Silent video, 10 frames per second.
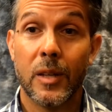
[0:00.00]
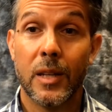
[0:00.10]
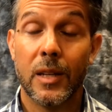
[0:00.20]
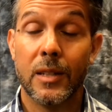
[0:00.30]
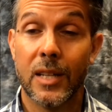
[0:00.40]

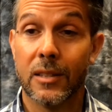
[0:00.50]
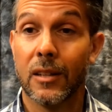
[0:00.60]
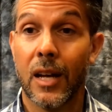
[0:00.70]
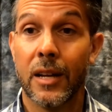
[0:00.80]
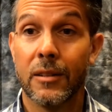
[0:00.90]
it takes a
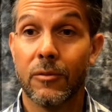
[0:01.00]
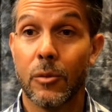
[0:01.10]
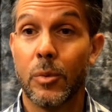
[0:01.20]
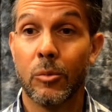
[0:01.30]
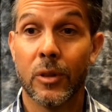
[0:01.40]
lot for
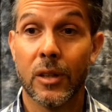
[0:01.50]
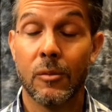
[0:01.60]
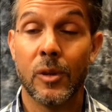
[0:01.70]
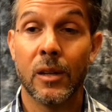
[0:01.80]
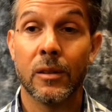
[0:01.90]
people to
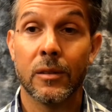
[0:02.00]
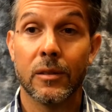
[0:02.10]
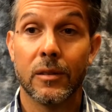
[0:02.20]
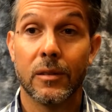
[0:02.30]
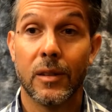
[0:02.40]
come here,
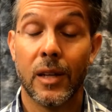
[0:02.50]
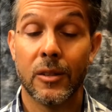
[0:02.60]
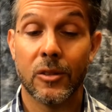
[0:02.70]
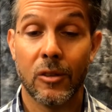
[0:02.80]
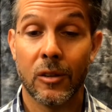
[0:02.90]
and the
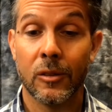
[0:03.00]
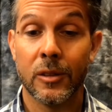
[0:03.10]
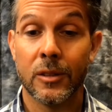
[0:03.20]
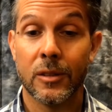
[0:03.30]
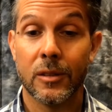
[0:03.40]
struggle
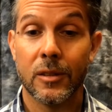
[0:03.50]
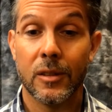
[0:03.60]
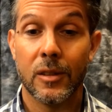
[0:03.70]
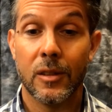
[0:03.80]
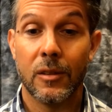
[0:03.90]
is
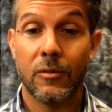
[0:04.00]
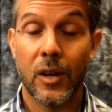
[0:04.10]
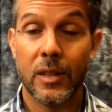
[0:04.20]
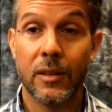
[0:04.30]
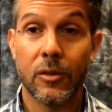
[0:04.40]

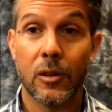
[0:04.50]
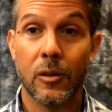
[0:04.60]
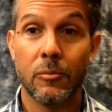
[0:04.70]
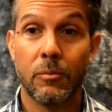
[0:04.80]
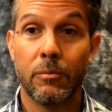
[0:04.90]
very
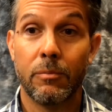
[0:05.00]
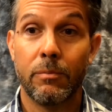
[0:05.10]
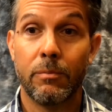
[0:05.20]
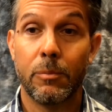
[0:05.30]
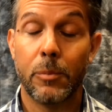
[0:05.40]
difficult,
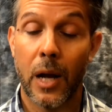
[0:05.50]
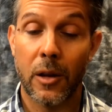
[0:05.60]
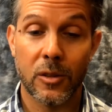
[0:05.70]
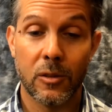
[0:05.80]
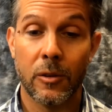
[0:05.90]
but I
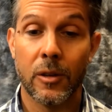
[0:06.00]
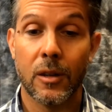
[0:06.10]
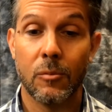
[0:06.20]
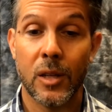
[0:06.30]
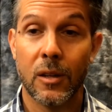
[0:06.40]
also know they're
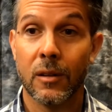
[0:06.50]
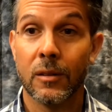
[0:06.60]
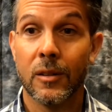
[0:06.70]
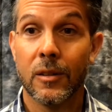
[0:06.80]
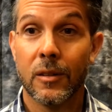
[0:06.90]
coming here
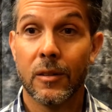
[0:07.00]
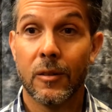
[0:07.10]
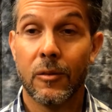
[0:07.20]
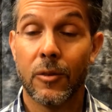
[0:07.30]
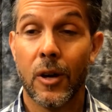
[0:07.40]

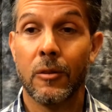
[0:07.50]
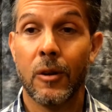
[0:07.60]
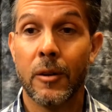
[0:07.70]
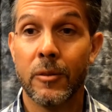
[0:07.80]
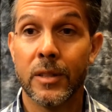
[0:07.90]
for all the
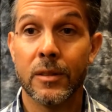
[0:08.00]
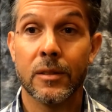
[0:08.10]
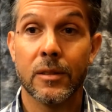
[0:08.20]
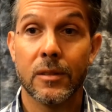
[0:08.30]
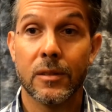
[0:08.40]
right
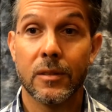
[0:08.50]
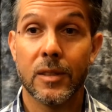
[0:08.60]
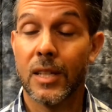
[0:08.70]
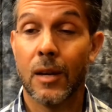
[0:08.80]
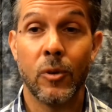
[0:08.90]
reasons, the
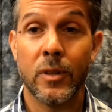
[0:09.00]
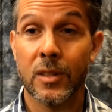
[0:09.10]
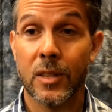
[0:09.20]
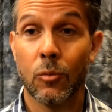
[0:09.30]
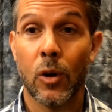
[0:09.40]
same
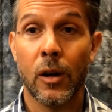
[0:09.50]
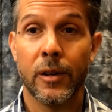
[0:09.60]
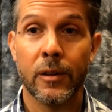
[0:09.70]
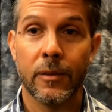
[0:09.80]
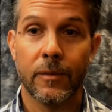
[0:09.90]
reasons that we're all here.